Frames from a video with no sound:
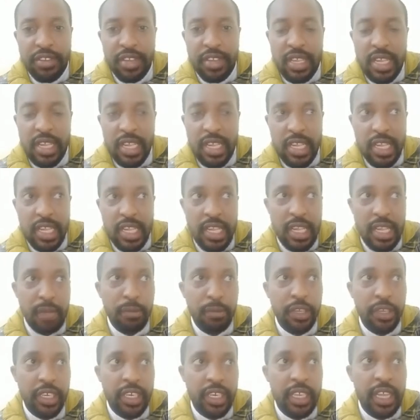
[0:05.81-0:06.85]
This is a
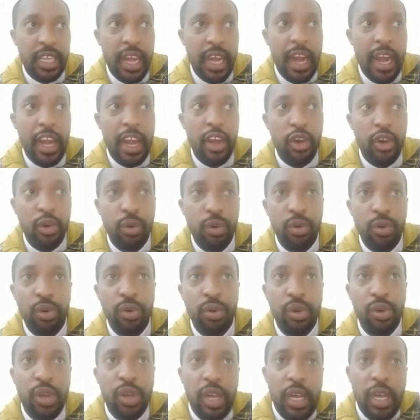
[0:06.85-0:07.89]
subject that I know